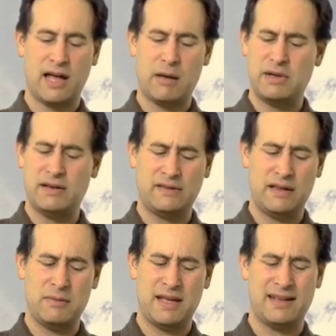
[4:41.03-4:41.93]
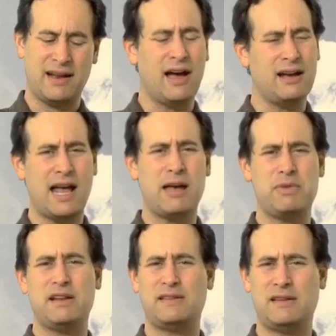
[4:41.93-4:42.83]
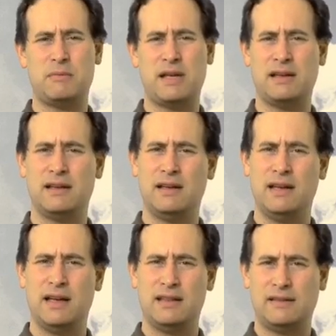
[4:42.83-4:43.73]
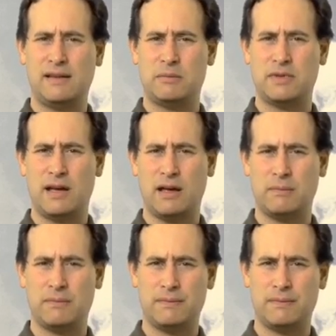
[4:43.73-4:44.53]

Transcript: happy to see me and unhappy to see me at the same time.